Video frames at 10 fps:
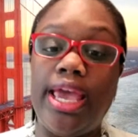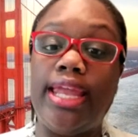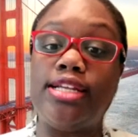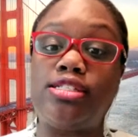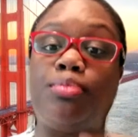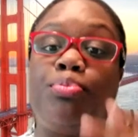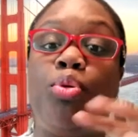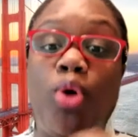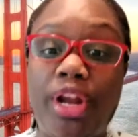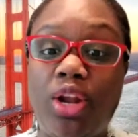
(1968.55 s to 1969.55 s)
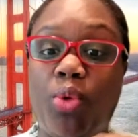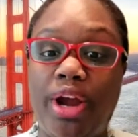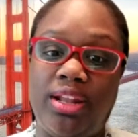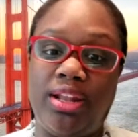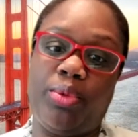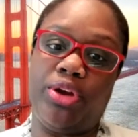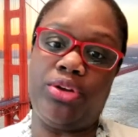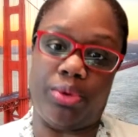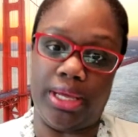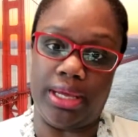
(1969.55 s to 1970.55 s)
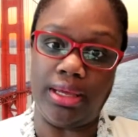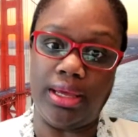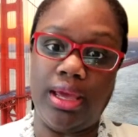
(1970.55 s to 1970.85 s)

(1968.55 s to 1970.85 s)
It is supporting the work that we're doing.